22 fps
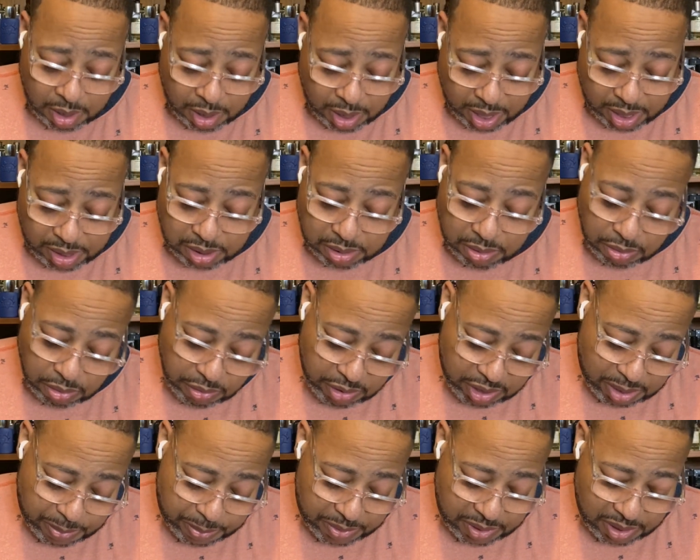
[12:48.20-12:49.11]
as little
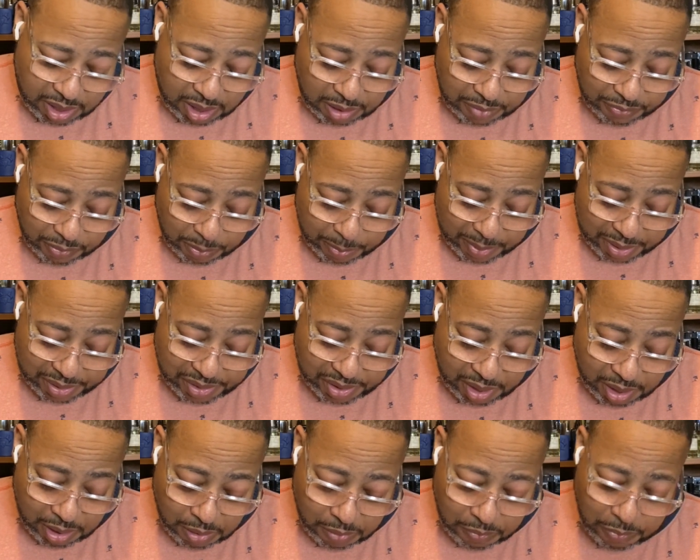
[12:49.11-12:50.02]
Christmas gifts for
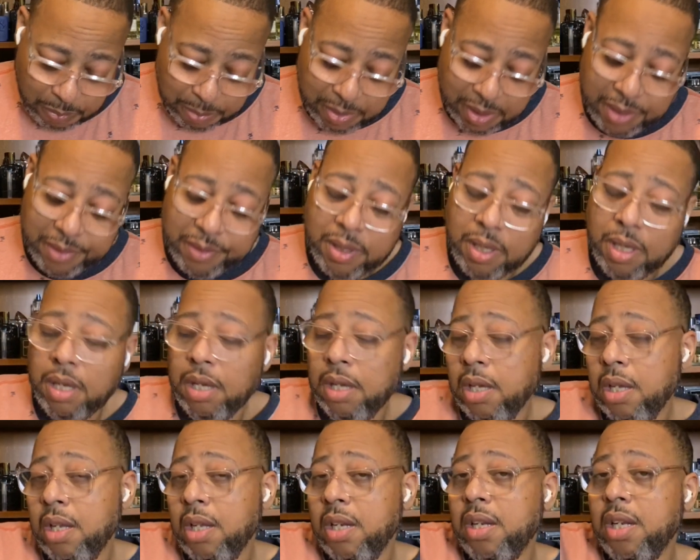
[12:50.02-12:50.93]
myself. But
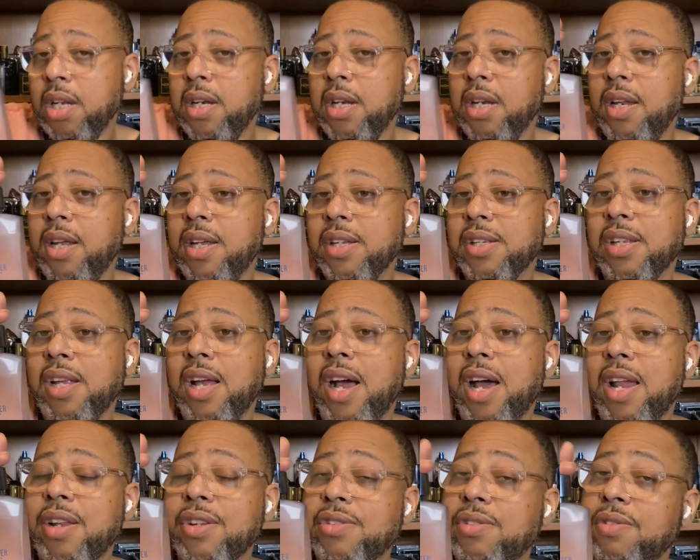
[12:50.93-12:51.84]
nonetheless,
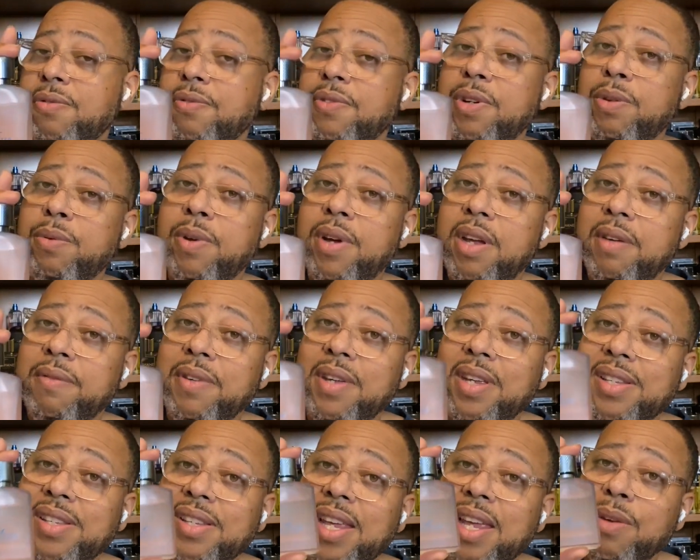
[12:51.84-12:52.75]
Hollister Freeway
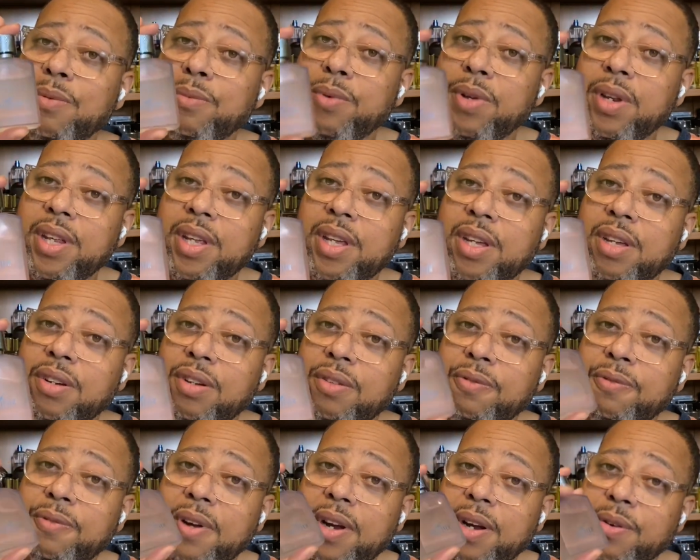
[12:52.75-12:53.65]
is a really good
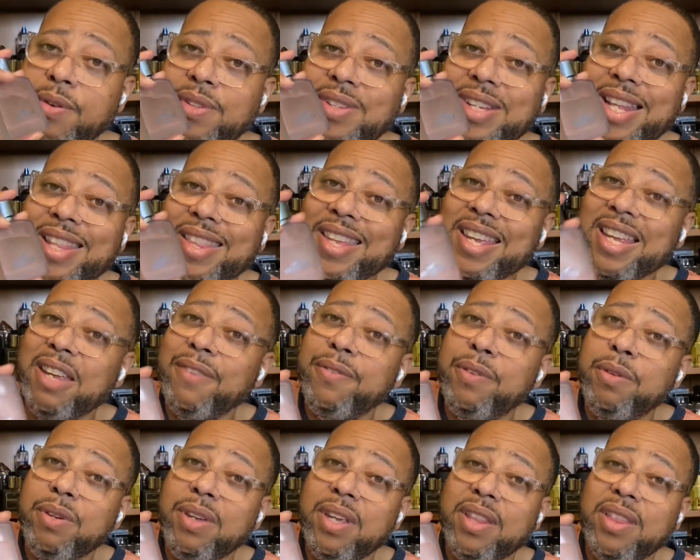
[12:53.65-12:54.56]
fragrance. I think if
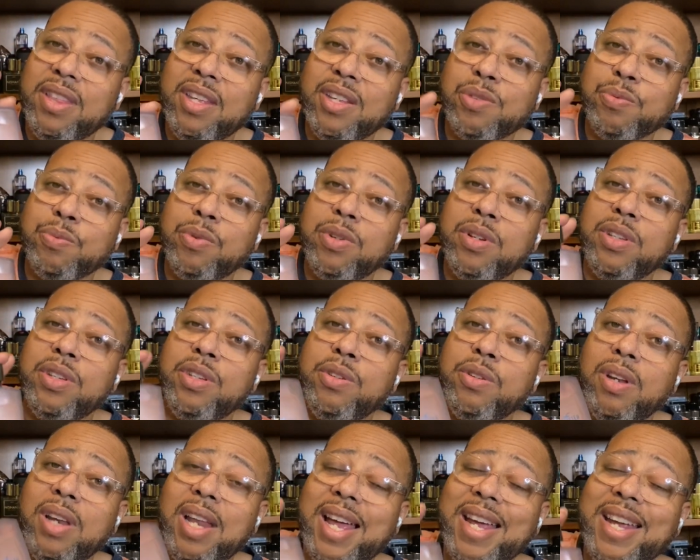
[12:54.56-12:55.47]
you get this one,
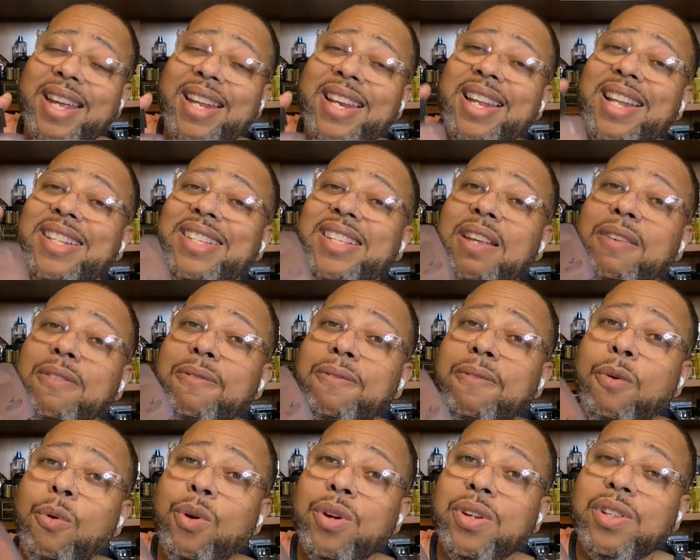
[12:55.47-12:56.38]
you'll like it. It's a
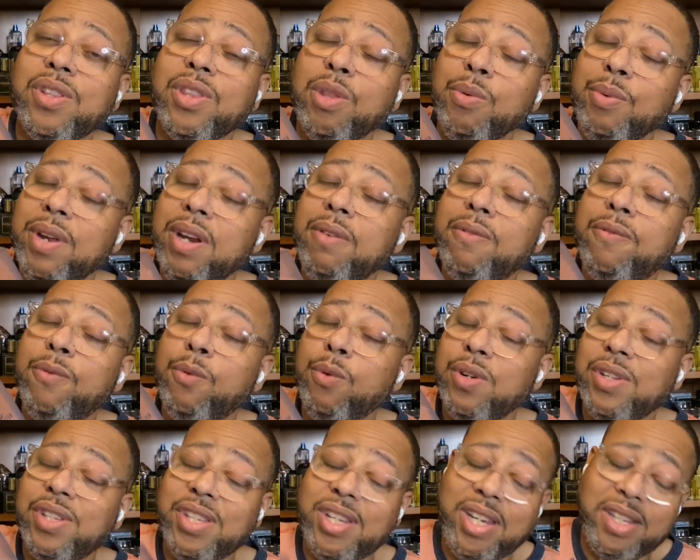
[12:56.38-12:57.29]
three to
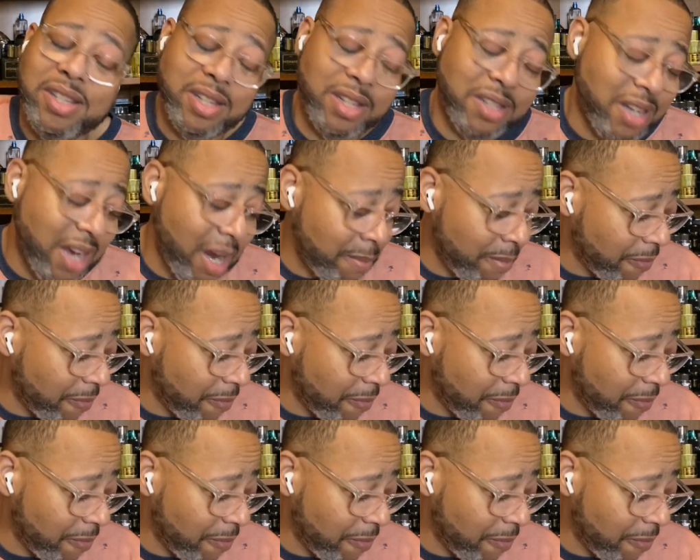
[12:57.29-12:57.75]
four season type